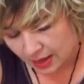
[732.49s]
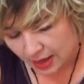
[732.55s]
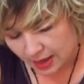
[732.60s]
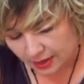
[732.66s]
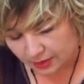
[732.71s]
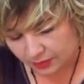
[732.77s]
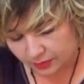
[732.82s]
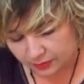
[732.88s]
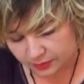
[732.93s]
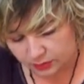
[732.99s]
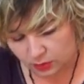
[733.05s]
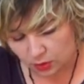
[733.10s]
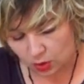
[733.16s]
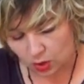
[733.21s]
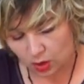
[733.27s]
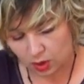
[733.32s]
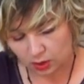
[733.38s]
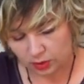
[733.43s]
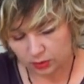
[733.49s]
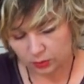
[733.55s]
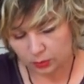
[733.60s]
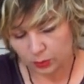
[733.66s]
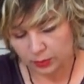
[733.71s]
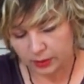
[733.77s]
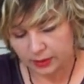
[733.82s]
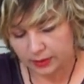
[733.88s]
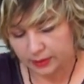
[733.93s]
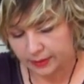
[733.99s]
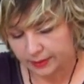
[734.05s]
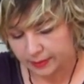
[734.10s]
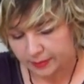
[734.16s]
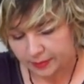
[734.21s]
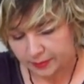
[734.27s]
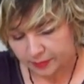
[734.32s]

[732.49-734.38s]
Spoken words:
and this all will